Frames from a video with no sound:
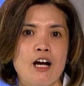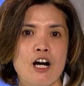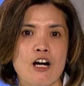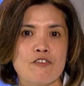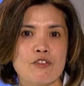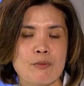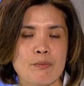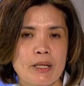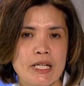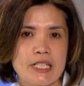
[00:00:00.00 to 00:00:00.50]

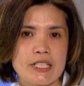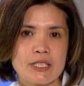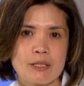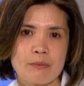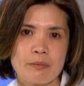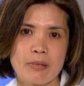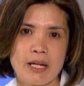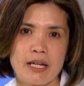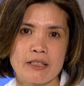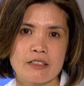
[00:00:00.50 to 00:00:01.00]
of a
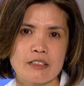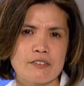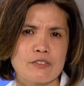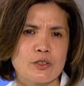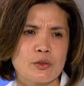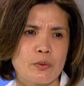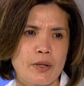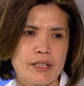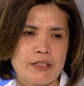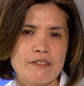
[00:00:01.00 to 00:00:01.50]
patient panel of
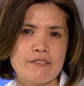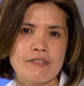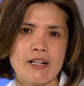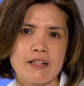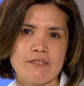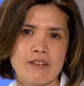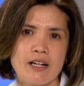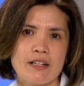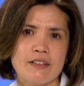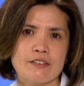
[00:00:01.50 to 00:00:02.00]

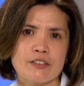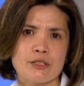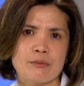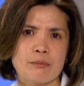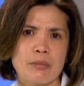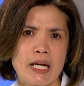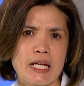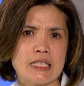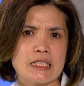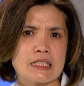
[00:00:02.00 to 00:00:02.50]

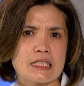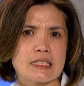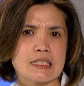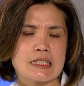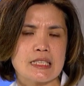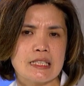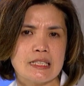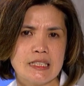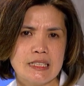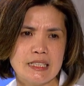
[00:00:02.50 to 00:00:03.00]
2,500 patients.
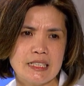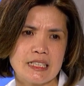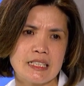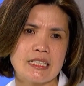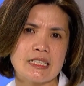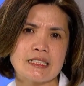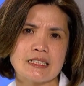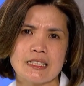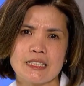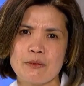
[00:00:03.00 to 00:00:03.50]

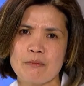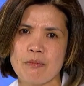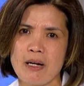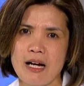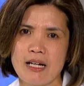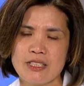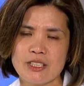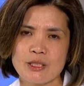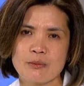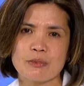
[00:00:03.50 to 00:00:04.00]
Clearly, it's an
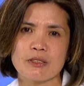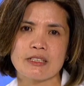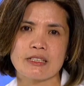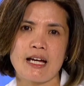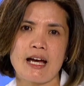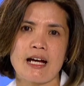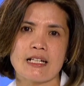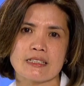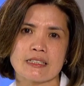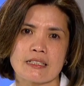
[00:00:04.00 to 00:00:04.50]
impossible
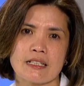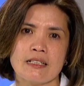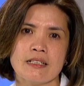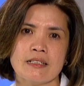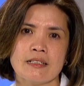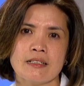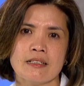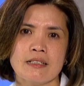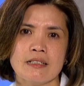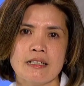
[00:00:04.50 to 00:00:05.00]
task.
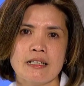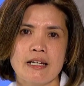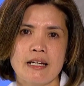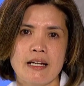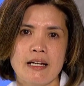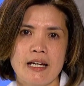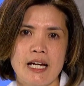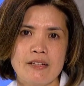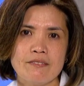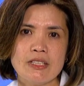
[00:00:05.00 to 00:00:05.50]

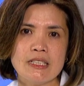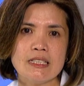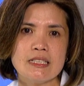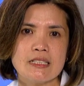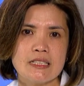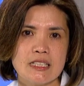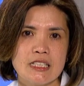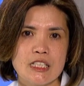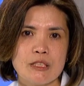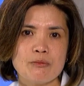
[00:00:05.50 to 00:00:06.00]
Having a
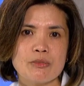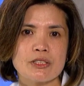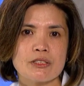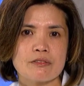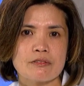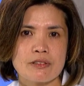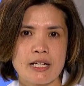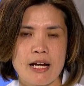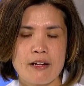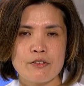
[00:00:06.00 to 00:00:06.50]
team
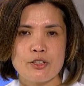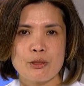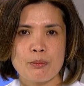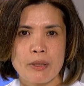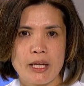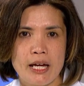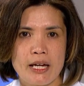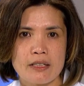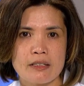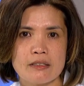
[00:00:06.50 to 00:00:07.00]
surround the
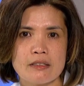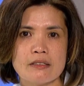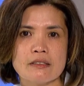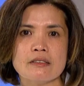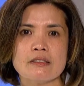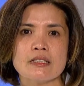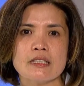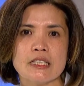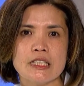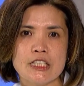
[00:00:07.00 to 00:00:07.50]

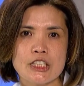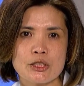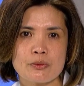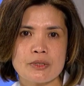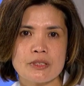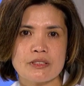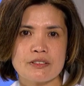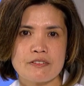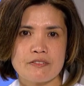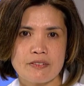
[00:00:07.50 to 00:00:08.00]
panel, each
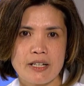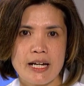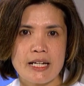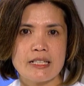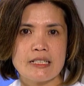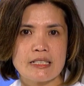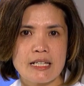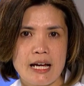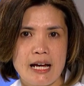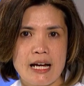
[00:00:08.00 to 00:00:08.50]
with
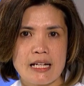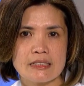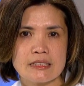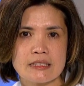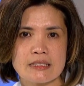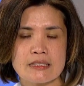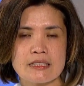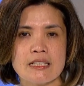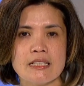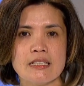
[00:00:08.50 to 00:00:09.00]
defined
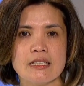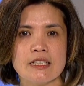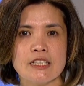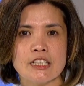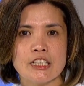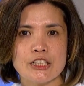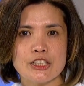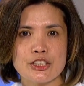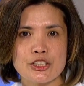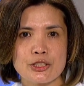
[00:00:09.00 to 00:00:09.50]
tasks,
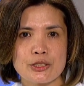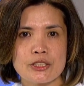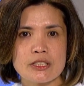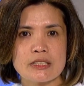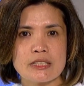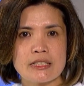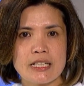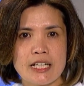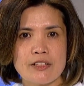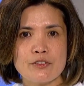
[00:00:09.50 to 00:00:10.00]
ensures
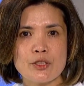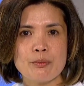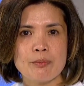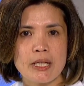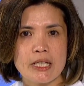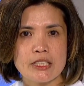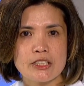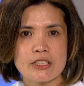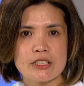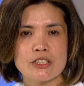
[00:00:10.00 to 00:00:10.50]
that every
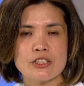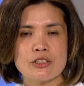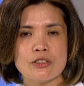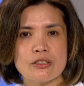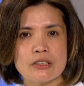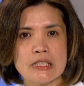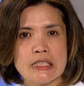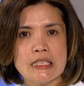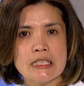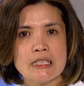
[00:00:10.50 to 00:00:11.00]
patient's
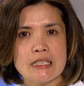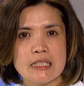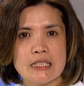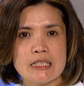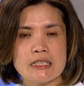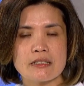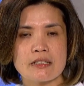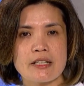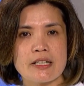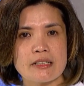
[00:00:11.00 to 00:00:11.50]
unique
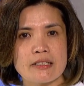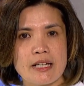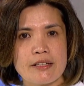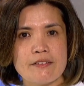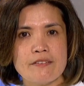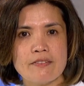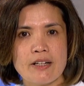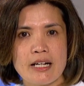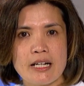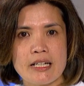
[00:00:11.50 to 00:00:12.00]
needs are
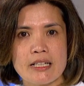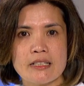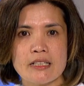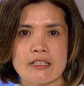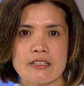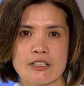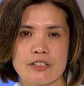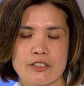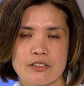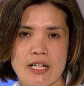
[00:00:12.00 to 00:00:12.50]
identified
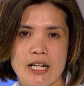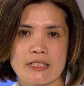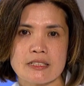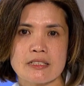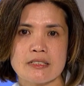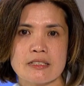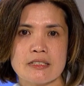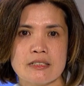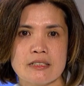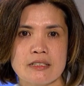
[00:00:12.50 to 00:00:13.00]
and
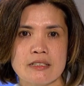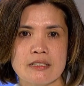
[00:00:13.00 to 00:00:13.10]
addressed